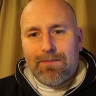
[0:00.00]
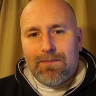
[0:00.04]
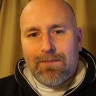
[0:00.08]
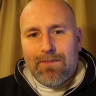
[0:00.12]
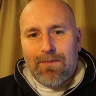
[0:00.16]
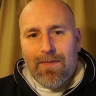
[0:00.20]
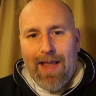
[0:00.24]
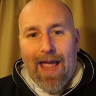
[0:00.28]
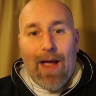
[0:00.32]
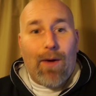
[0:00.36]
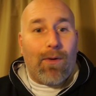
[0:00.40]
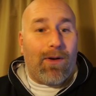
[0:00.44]

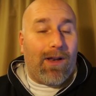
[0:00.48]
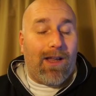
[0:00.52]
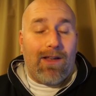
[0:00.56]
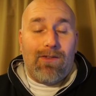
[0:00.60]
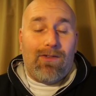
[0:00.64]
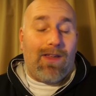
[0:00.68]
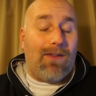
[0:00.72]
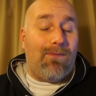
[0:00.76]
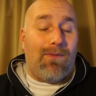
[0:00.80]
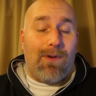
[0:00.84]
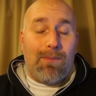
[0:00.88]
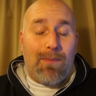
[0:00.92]

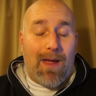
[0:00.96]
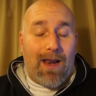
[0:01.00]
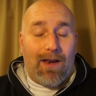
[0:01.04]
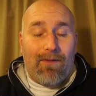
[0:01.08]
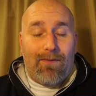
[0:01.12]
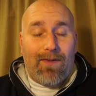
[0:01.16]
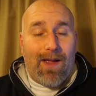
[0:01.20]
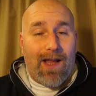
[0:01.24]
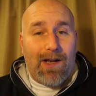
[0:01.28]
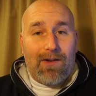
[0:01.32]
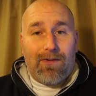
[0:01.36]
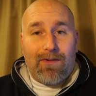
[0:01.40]
Nowadays, every
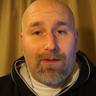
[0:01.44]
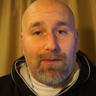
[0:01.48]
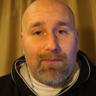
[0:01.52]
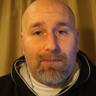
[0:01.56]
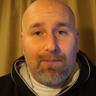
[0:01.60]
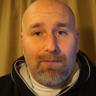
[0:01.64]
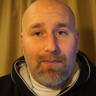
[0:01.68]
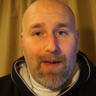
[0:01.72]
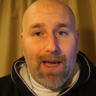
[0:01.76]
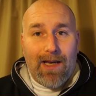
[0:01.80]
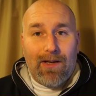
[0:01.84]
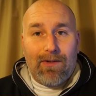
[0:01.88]
manufacturer
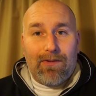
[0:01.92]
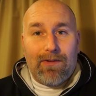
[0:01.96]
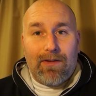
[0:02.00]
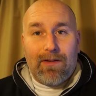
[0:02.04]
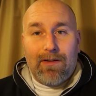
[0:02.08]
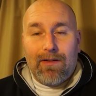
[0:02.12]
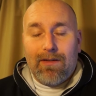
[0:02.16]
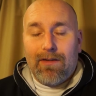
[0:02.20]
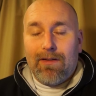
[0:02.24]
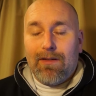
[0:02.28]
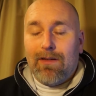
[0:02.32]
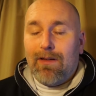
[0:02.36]
makes
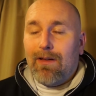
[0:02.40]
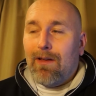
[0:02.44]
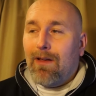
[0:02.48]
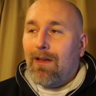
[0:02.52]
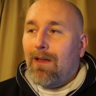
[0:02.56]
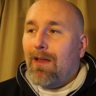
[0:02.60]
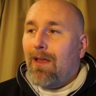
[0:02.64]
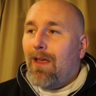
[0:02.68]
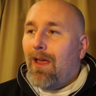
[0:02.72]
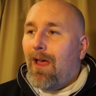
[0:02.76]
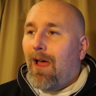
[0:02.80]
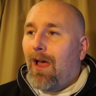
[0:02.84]
a
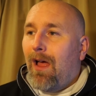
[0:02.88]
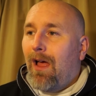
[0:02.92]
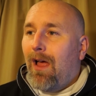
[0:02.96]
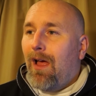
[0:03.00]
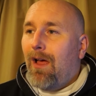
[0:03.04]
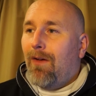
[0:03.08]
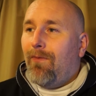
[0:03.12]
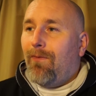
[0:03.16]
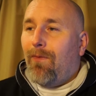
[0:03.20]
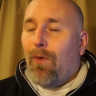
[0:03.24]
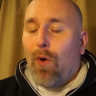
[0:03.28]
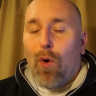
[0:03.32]

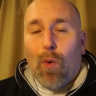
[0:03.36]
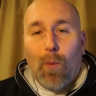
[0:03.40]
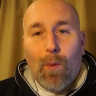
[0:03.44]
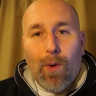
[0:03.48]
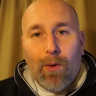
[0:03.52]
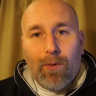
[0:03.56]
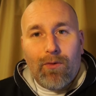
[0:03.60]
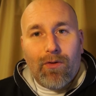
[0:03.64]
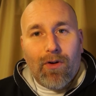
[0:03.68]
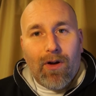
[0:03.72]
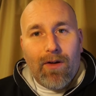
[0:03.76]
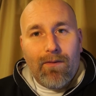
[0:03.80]

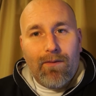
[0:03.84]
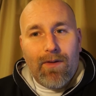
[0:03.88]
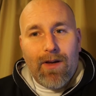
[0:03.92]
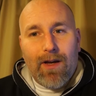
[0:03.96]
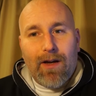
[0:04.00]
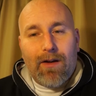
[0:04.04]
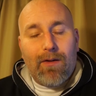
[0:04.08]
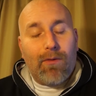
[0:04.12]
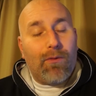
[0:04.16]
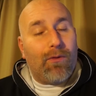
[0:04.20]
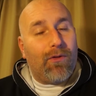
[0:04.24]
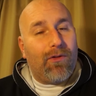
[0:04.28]
four-wheel drive
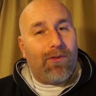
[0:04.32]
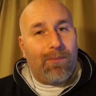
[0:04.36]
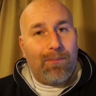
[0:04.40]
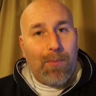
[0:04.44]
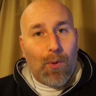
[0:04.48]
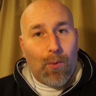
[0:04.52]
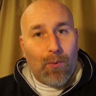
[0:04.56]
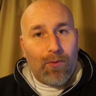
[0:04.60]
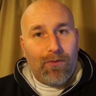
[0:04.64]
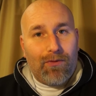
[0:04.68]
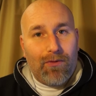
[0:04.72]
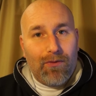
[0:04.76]
vehicle or a
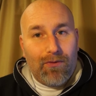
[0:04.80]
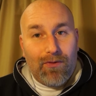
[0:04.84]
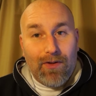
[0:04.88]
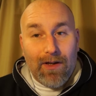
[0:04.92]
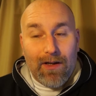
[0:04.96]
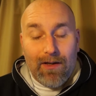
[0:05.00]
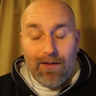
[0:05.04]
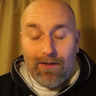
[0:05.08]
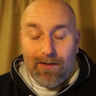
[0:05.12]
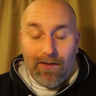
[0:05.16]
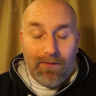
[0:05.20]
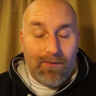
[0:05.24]
sports
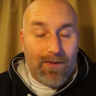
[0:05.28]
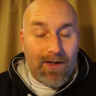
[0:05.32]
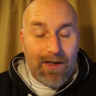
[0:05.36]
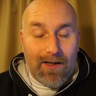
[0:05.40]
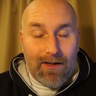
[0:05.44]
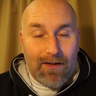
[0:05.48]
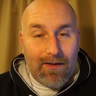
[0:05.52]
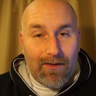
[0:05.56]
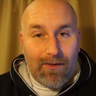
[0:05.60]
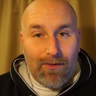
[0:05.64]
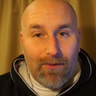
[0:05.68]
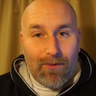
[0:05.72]
utility
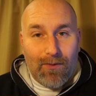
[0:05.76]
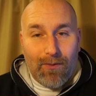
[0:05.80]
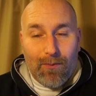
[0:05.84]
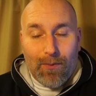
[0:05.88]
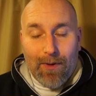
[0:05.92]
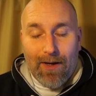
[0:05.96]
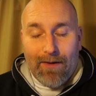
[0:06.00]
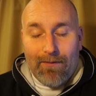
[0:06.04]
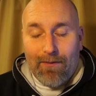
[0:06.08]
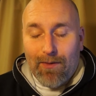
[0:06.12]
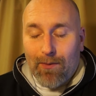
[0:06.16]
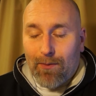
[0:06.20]
vehicle or
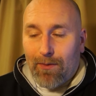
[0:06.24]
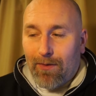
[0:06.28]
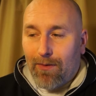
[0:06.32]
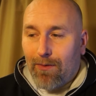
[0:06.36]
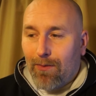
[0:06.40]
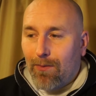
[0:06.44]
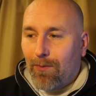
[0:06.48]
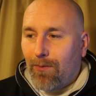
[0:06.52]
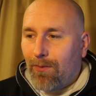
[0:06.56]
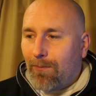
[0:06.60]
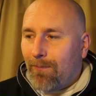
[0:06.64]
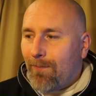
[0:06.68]
whatever you want to
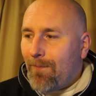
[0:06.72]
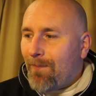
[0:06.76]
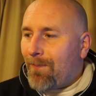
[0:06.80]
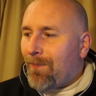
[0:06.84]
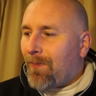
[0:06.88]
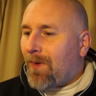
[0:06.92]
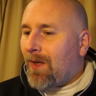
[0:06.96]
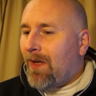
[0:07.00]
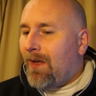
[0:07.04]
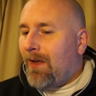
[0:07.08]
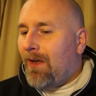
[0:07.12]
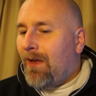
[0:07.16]
call them.
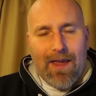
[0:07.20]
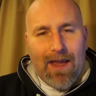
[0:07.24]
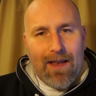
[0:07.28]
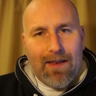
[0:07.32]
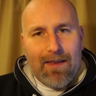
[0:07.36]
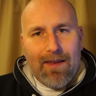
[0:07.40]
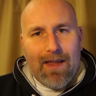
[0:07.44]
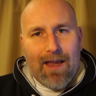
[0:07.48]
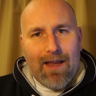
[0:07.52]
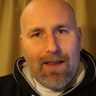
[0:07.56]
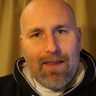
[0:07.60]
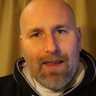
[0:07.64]

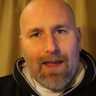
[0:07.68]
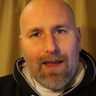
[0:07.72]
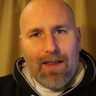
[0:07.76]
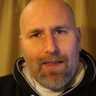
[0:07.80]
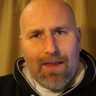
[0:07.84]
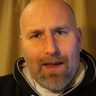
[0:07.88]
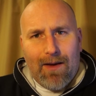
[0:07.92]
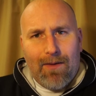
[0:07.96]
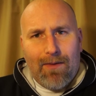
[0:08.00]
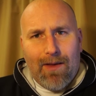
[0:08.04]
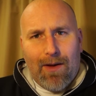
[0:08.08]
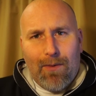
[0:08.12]
Then
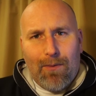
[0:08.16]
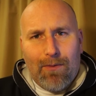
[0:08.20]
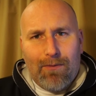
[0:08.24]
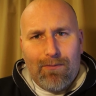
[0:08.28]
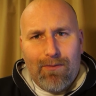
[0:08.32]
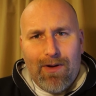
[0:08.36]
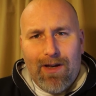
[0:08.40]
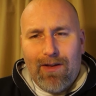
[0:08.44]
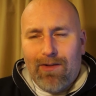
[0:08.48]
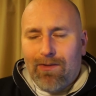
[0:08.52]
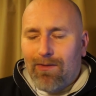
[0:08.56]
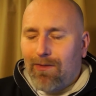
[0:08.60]
they were
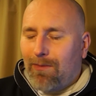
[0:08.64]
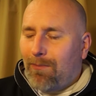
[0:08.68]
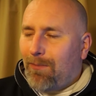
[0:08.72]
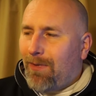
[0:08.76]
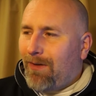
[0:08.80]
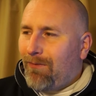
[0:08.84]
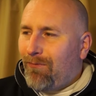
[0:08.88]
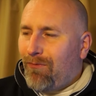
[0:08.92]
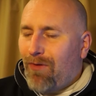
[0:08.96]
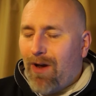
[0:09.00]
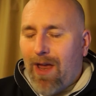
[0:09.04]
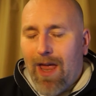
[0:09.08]

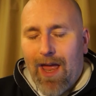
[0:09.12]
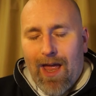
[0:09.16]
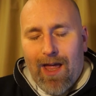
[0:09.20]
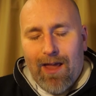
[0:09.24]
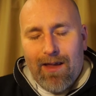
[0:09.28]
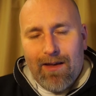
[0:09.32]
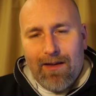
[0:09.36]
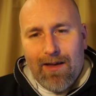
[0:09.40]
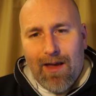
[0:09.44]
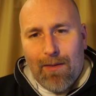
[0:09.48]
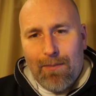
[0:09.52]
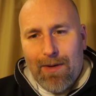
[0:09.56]
reasonably
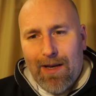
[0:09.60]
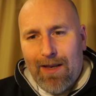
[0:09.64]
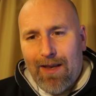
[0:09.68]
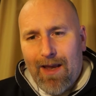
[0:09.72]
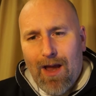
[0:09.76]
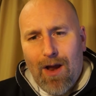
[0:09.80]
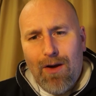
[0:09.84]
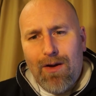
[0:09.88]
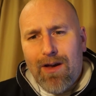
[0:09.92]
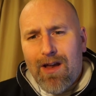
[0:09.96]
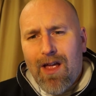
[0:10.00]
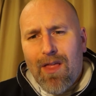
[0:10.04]
rare. I mean,
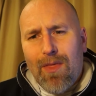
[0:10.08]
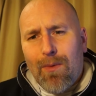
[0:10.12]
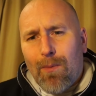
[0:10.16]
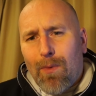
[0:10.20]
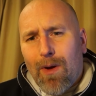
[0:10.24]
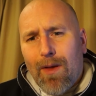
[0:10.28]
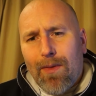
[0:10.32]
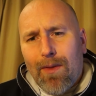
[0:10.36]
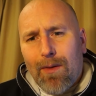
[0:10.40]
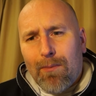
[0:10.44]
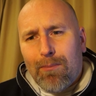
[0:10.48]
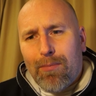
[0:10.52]
the only other
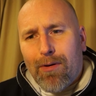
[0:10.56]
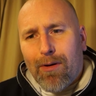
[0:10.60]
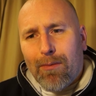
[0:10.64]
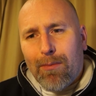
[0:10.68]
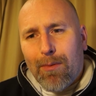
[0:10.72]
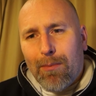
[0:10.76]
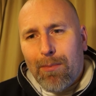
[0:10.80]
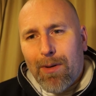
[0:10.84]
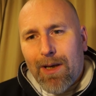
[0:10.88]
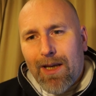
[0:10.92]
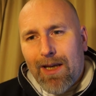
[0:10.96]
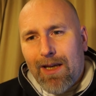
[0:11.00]
one that
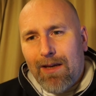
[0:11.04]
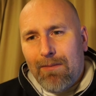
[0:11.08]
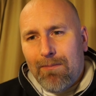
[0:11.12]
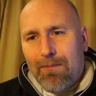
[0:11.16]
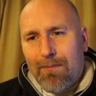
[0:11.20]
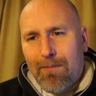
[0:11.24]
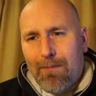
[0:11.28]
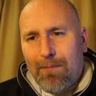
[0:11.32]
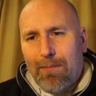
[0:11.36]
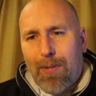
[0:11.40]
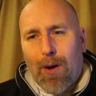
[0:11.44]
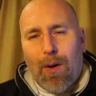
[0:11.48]
probably
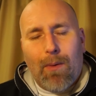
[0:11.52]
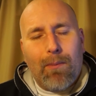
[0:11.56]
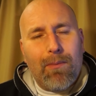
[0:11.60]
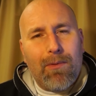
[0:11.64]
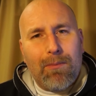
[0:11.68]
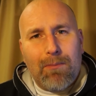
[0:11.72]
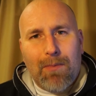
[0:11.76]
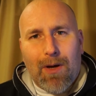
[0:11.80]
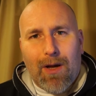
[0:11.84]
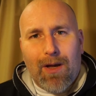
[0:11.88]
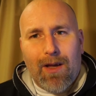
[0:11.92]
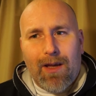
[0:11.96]

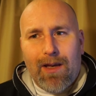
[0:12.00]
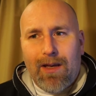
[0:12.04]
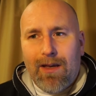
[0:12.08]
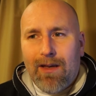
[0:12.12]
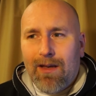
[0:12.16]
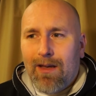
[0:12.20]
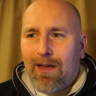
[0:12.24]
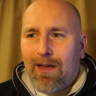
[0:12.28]
popped my